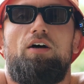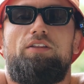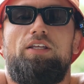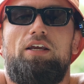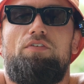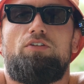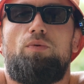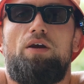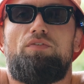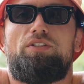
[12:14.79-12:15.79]
I think everyone's
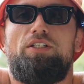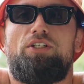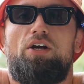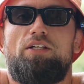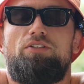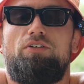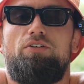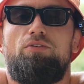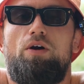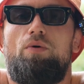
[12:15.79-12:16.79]
waiting for CJI
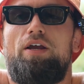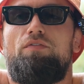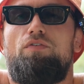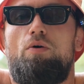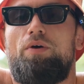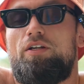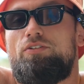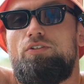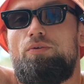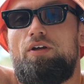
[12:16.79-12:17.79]
2. We're waiting for what we're going to
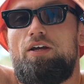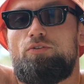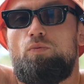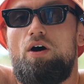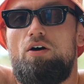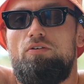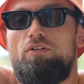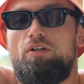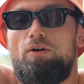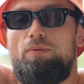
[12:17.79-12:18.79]
do with it as well.
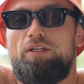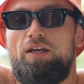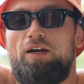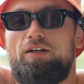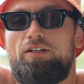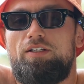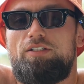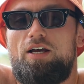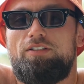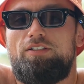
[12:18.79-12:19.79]
But yeah, it's
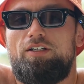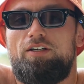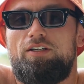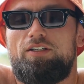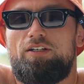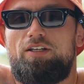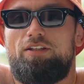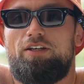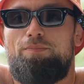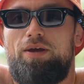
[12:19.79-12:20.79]
hard to get
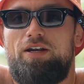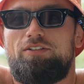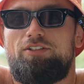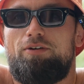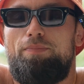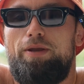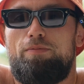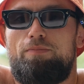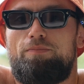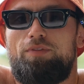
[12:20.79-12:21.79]
the competitors to
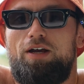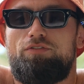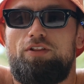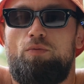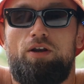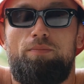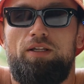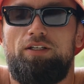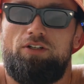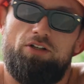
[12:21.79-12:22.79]
compete after they won $1
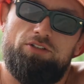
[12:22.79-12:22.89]
million.